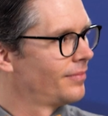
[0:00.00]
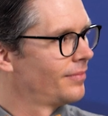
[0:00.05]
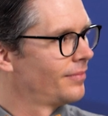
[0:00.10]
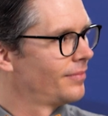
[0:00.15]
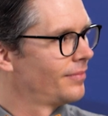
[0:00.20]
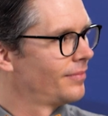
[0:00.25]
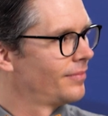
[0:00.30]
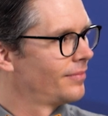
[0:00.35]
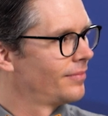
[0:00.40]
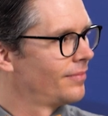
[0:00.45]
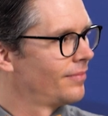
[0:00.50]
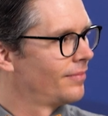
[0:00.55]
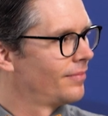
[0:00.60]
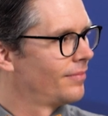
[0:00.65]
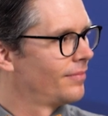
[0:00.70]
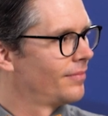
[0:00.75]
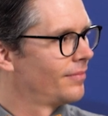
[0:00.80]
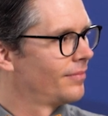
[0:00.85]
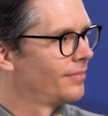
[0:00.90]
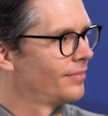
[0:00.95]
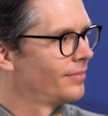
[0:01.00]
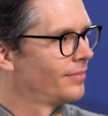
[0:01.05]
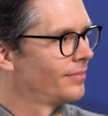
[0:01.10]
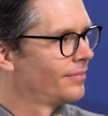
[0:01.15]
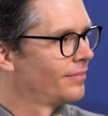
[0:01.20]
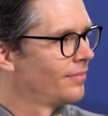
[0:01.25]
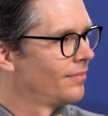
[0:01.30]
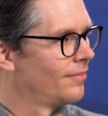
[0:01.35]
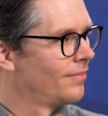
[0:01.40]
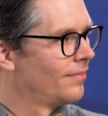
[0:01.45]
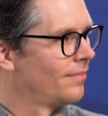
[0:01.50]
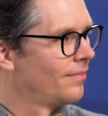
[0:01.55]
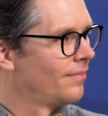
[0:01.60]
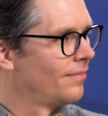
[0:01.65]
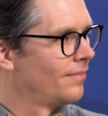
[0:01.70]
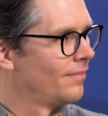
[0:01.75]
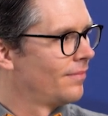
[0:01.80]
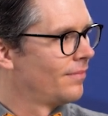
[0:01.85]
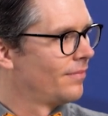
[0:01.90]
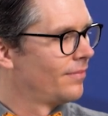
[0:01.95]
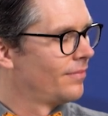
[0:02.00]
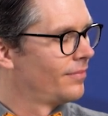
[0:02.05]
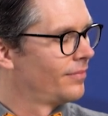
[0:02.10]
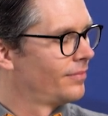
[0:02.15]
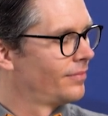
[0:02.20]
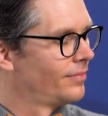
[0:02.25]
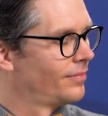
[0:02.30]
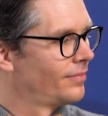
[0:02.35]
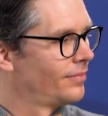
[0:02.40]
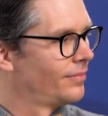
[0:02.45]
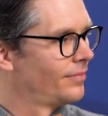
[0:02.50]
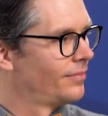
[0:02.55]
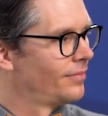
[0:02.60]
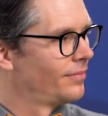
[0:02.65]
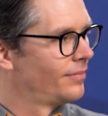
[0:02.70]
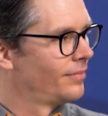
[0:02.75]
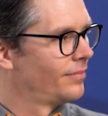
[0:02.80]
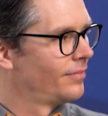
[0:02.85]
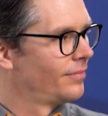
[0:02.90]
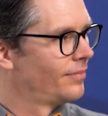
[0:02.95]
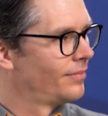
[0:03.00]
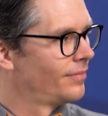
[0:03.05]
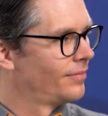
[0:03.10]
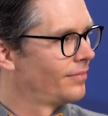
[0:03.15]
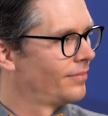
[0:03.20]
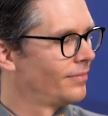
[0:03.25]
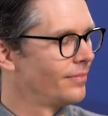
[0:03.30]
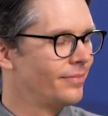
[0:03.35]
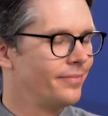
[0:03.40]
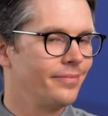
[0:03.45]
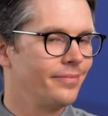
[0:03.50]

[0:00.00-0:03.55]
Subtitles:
The person shown says nothing.